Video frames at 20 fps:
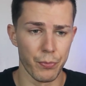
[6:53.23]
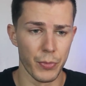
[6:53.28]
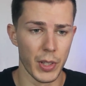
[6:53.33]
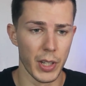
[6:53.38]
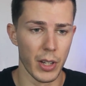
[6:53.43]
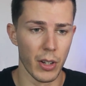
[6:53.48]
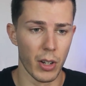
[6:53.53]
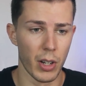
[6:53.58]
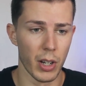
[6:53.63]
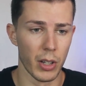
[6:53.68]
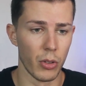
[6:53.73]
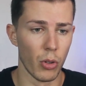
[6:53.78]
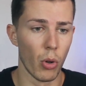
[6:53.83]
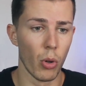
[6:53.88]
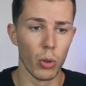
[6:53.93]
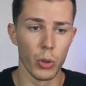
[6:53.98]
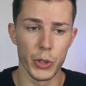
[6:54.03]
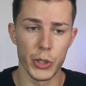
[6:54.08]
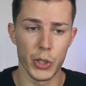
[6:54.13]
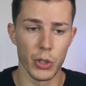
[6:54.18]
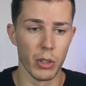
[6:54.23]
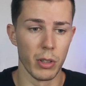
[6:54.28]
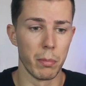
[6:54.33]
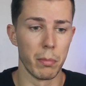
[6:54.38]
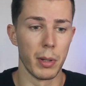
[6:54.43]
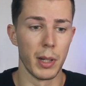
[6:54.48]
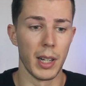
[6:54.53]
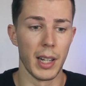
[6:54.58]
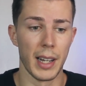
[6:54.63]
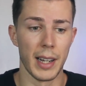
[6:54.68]
They can also
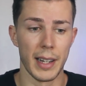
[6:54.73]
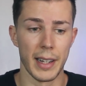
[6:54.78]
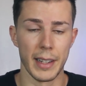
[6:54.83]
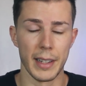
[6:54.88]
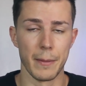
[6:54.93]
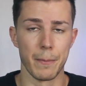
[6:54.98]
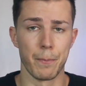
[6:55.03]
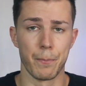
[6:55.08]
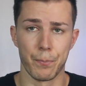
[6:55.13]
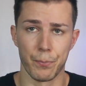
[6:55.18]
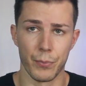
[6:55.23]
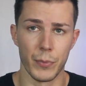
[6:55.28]
apply,